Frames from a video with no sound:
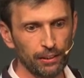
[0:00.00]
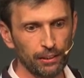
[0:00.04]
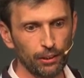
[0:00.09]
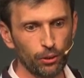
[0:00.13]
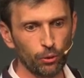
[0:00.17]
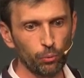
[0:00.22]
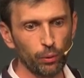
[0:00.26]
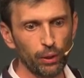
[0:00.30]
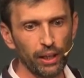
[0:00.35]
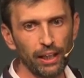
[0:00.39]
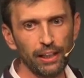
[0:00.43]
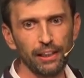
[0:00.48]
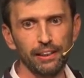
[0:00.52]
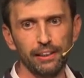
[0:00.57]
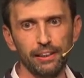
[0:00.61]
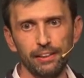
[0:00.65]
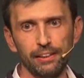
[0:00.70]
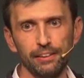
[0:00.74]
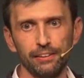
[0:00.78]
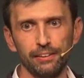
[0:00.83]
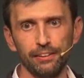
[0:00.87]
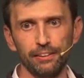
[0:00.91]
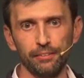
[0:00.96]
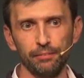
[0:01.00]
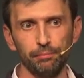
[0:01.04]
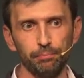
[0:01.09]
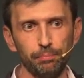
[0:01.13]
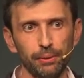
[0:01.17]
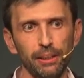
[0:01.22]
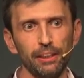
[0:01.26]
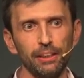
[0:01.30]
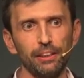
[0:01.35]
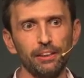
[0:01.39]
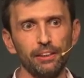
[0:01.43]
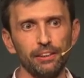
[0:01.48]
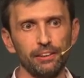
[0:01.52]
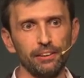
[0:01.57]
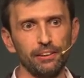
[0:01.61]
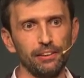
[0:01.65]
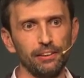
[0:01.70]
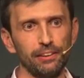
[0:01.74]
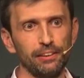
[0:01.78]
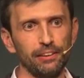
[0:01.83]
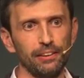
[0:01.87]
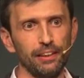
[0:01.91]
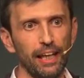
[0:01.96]
quite a big
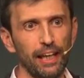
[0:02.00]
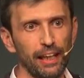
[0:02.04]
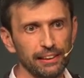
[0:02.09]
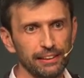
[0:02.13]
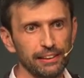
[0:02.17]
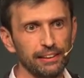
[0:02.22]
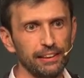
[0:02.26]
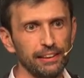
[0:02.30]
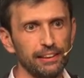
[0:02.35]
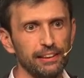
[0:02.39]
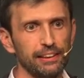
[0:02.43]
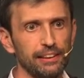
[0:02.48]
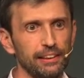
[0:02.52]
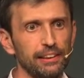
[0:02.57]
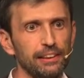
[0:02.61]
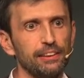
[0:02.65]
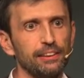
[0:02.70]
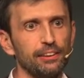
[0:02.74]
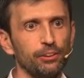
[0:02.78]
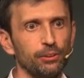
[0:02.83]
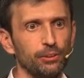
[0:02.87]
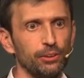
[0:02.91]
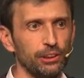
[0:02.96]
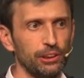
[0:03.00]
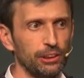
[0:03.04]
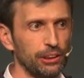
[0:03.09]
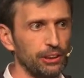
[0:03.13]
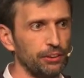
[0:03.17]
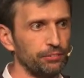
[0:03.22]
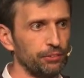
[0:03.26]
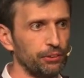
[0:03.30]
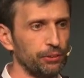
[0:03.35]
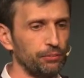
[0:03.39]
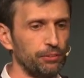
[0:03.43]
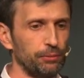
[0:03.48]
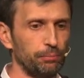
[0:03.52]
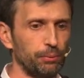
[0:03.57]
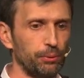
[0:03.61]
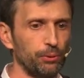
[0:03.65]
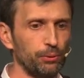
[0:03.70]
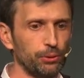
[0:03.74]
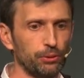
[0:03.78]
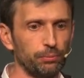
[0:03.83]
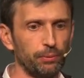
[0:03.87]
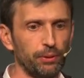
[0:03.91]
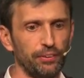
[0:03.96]
asset sitting on the shelves of the
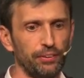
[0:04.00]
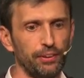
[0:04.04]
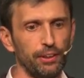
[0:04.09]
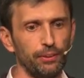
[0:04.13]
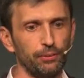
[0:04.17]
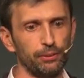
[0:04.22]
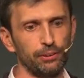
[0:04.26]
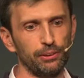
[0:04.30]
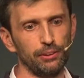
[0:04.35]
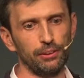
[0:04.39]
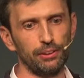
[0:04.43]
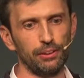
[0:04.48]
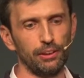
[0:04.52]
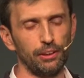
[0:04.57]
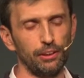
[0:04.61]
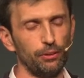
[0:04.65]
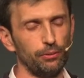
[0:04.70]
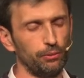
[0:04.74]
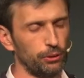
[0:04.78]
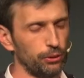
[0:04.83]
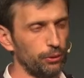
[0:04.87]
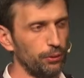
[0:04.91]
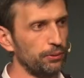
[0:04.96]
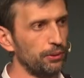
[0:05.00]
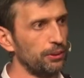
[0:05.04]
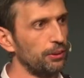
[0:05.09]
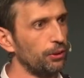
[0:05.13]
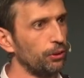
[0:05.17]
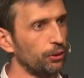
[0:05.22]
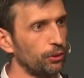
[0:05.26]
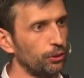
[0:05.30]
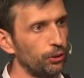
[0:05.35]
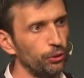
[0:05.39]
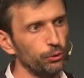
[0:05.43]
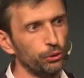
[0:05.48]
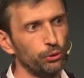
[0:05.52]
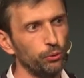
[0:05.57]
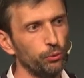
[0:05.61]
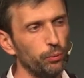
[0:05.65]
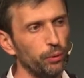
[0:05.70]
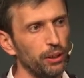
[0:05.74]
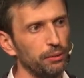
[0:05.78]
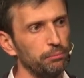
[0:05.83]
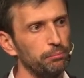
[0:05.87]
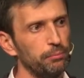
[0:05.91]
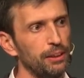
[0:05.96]
post, close to
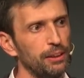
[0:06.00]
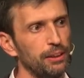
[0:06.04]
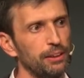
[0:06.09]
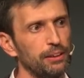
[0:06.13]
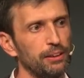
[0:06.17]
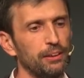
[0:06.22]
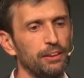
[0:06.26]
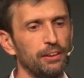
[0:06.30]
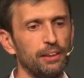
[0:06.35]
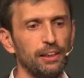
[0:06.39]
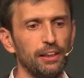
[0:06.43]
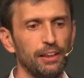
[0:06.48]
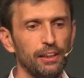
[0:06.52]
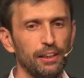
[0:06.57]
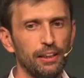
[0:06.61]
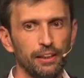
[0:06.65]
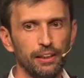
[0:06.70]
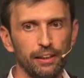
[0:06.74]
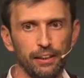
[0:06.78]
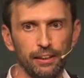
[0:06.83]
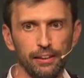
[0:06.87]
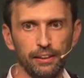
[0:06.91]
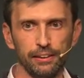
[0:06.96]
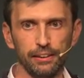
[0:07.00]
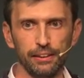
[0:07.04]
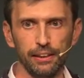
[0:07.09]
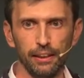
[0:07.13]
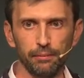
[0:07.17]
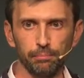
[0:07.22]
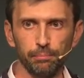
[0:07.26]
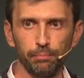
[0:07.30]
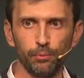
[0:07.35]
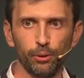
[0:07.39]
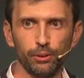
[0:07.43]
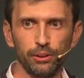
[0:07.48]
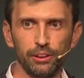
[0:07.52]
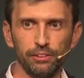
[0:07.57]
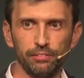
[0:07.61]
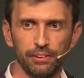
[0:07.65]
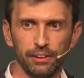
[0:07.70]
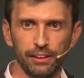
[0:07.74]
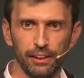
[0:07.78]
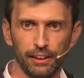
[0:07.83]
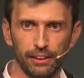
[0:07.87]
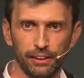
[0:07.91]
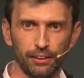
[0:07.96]
1 million stamp
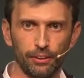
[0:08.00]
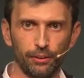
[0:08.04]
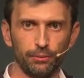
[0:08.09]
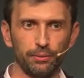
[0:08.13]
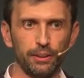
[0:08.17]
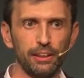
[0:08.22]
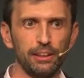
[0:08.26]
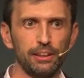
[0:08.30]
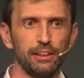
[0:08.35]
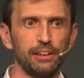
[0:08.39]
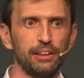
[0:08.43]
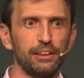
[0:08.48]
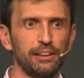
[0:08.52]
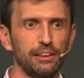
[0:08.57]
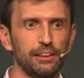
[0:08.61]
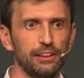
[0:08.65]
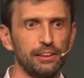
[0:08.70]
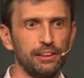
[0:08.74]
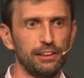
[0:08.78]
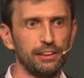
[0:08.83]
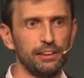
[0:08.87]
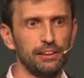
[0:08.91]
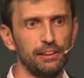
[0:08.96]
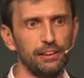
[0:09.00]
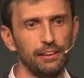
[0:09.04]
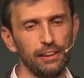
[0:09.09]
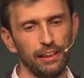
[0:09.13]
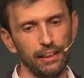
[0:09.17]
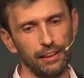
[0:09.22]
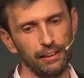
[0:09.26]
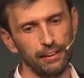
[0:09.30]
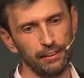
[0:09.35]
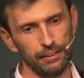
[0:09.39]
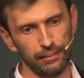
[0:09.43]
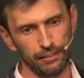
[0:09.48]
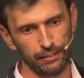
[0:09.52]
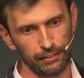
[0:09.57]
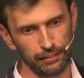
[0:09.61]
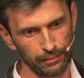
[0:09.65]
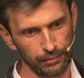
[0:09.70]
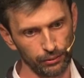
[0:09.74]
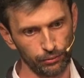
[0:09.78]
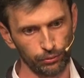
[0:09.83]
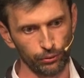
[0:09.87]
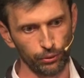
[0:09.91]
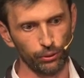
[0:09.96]
motifs that are already existing, and
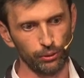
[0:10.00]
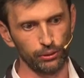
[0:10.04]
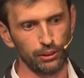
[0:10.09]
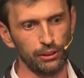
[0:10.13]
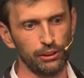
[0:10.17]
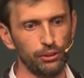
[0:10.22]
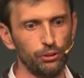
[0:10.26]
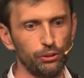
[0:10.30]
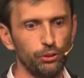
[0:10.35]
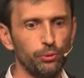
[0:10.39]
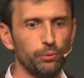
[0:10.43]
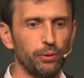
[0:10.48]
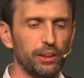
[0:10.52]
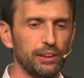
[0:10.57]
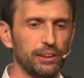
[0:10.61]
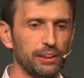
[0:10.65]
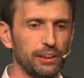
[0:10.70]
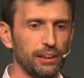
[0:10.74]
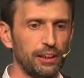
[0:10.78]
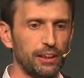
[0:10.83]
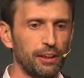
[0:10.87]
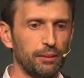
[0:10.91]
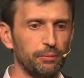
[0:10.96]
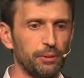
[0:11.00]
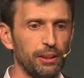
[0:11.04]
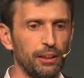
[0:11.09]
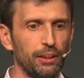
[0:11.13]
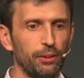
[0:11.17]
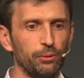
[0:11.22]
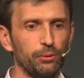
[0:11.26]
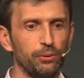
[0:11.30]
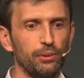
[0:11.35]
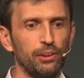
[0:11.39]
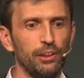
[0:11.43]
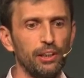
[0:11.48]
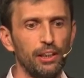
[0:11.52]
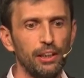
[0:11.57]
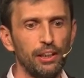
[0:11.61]
of course the new ones are coming out